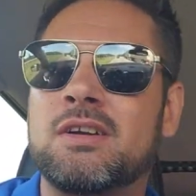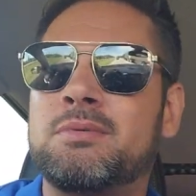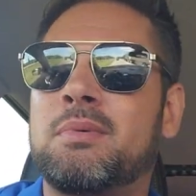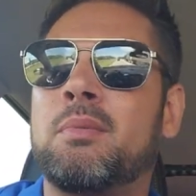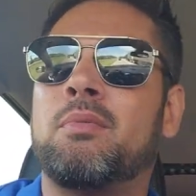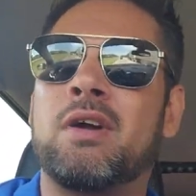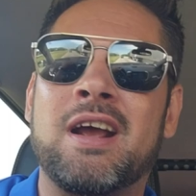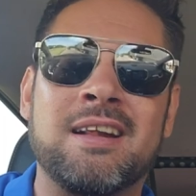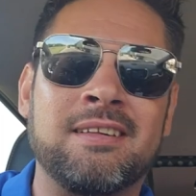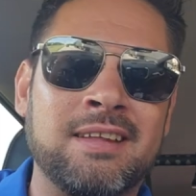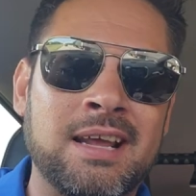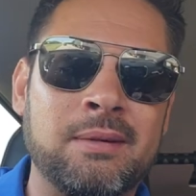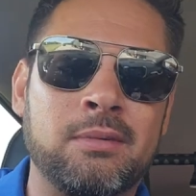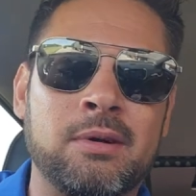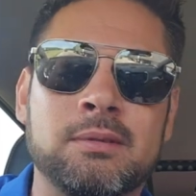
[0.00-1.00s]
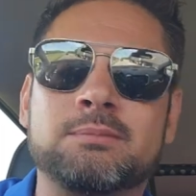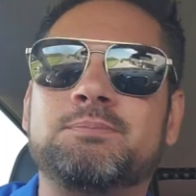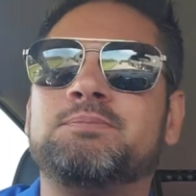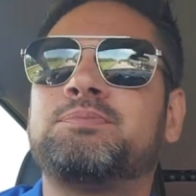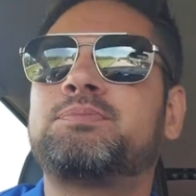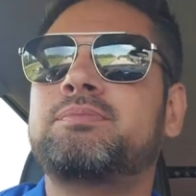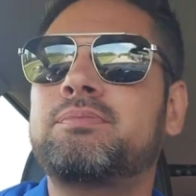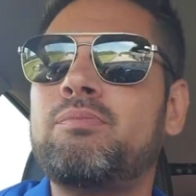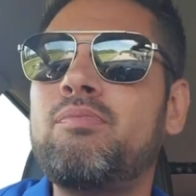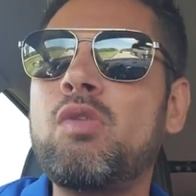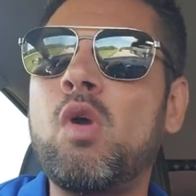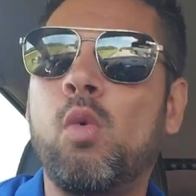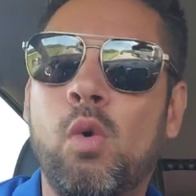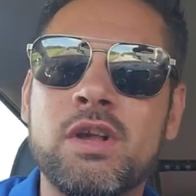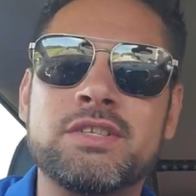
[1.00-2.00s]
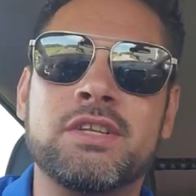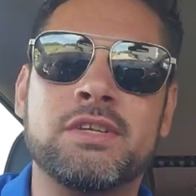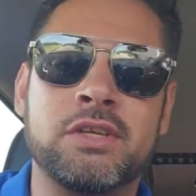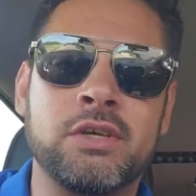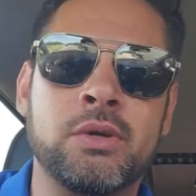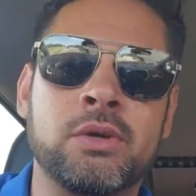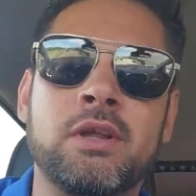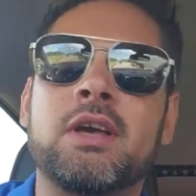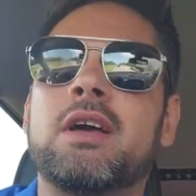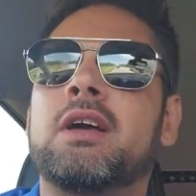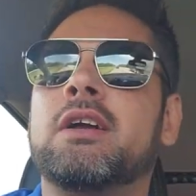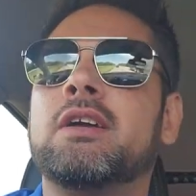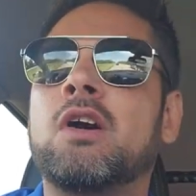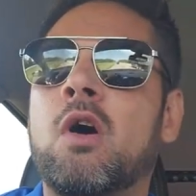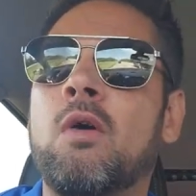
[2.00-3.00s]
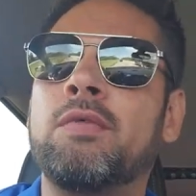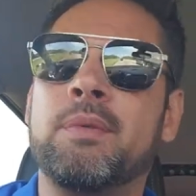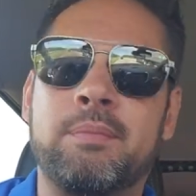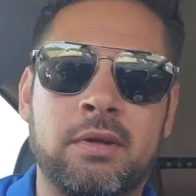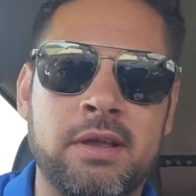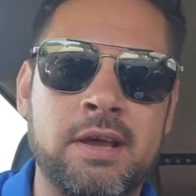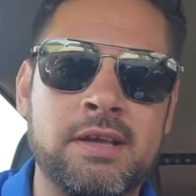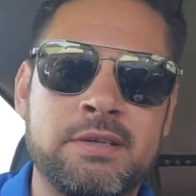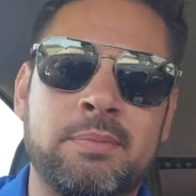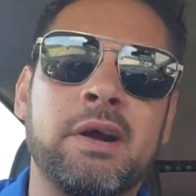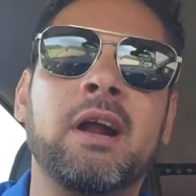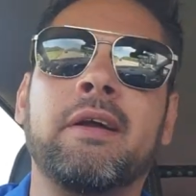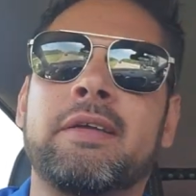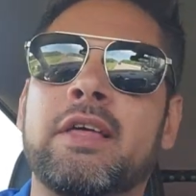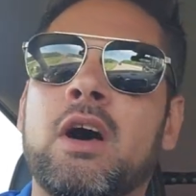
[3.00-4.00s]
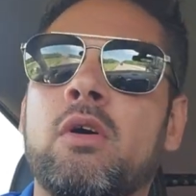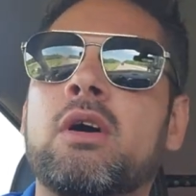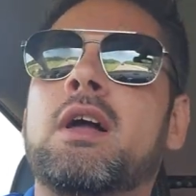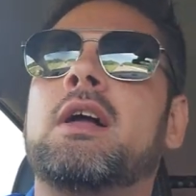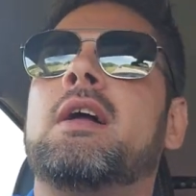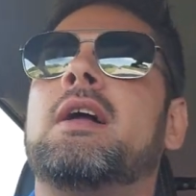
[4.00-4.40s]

but Brad Lambert was the dude calling the plays. Apparently, though,